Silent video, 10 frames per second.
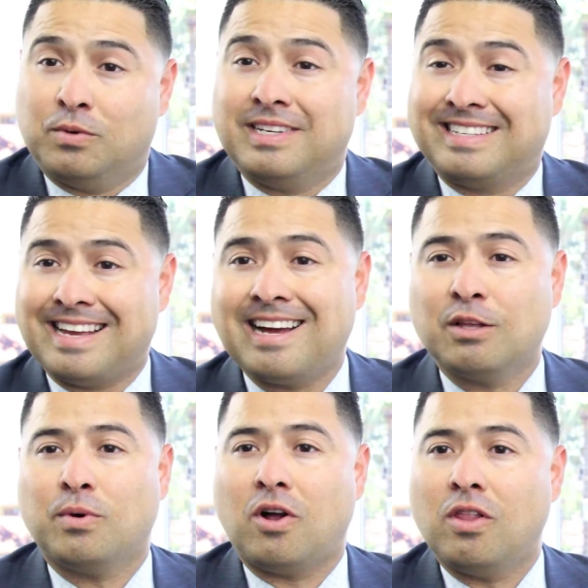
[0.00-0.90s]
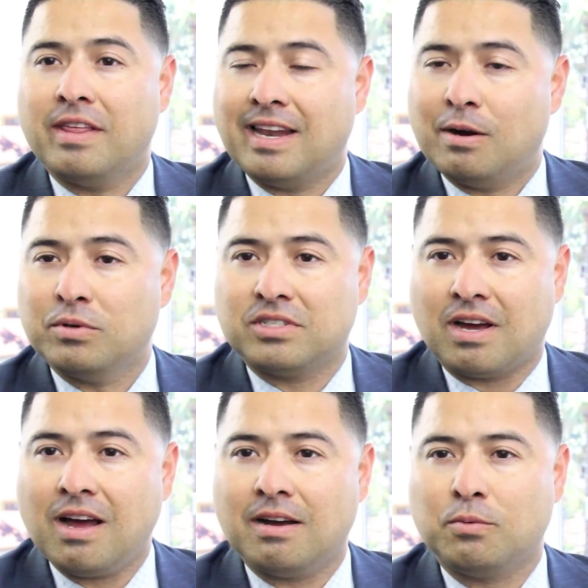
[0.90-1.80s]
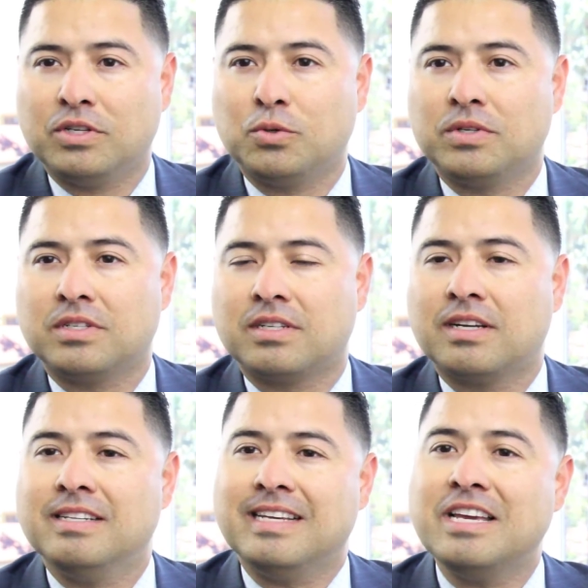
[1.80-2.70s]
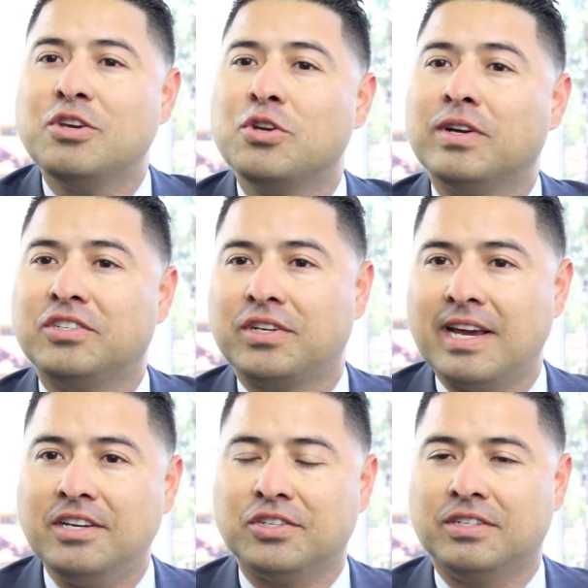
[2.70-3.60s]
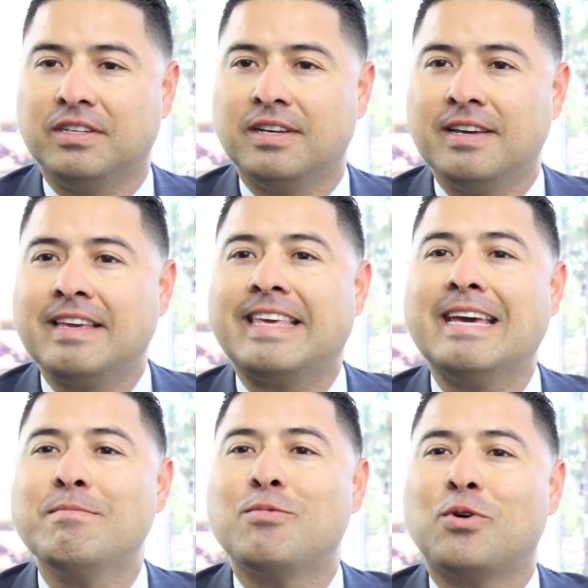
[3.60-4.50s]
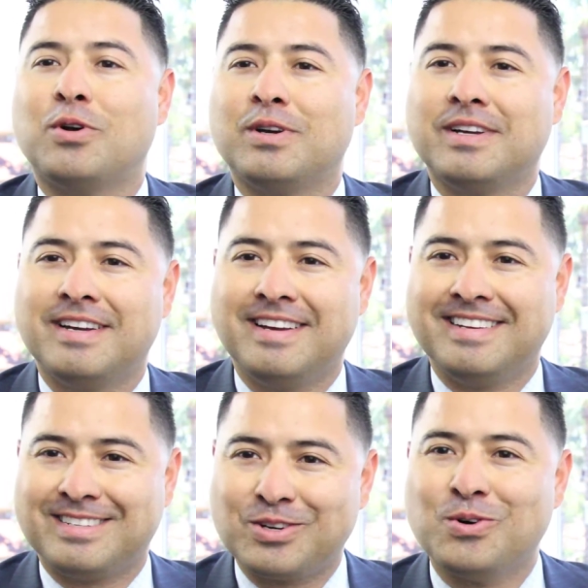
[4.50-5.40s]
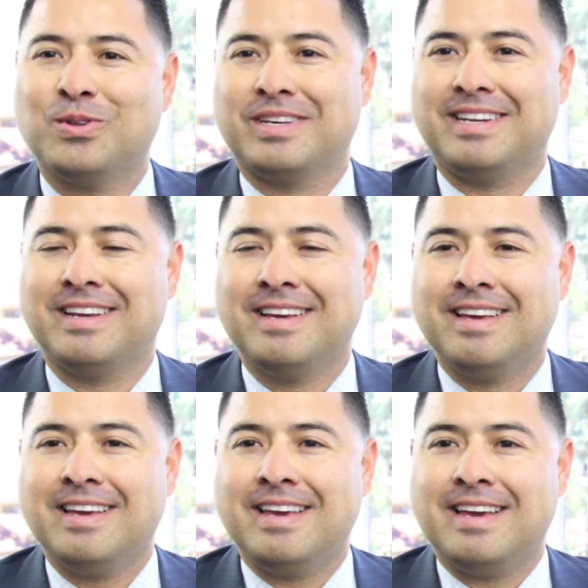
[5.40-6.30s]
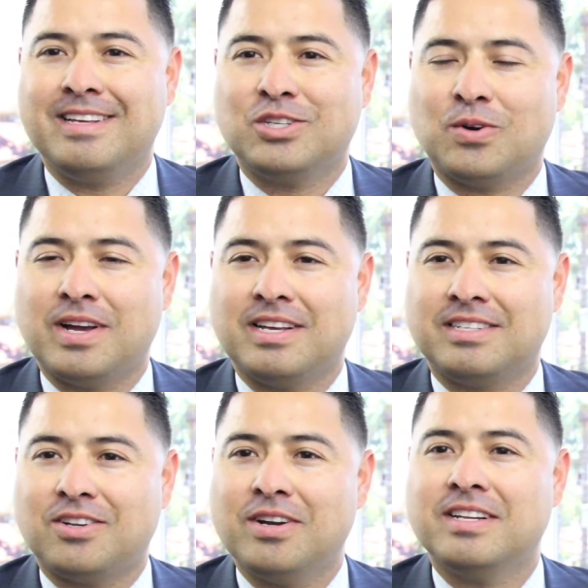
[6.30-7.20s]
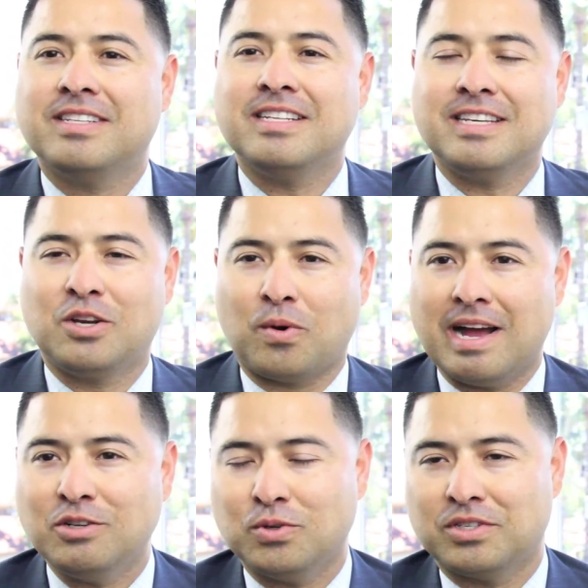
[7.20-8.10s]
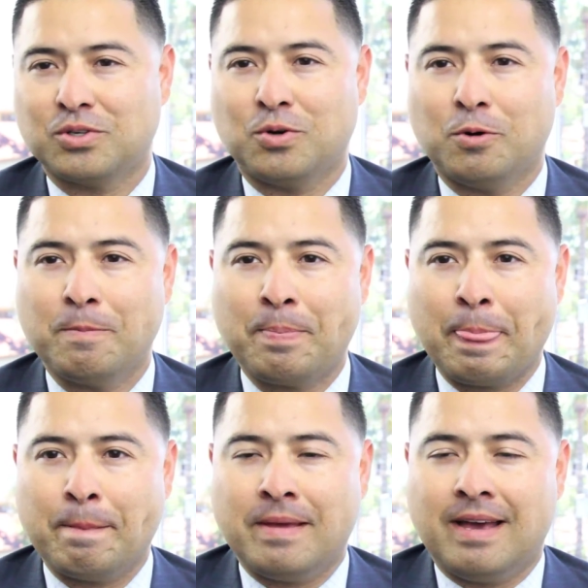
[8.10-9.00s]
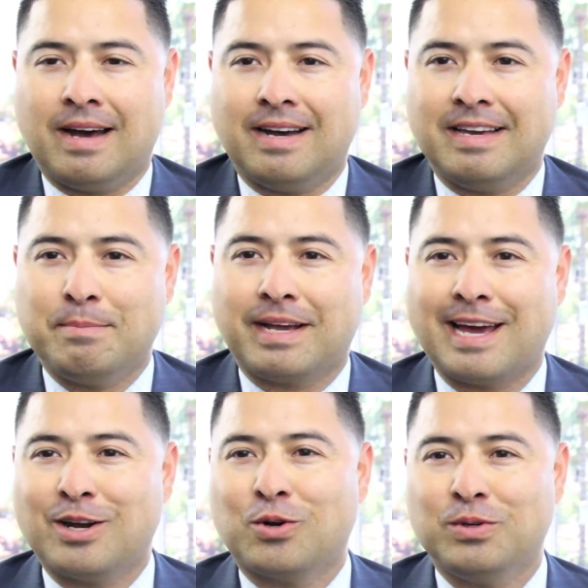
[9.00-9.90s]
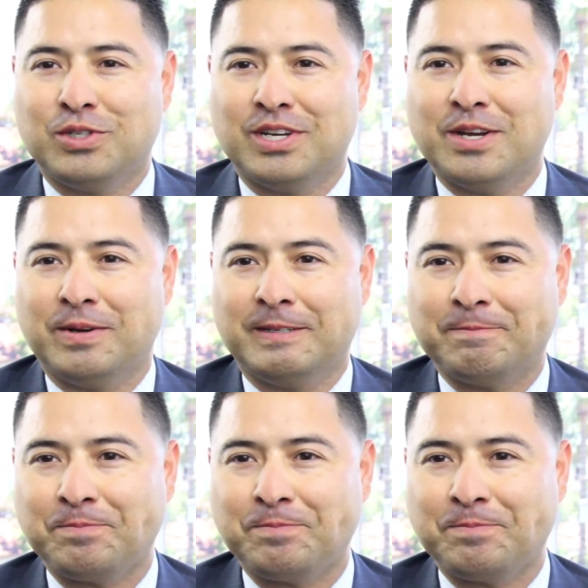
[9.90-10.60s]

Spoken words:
exactly what all of that I was taught, which was continue your education, get more schooling. And so I started attending graduate school in mechanical engineering.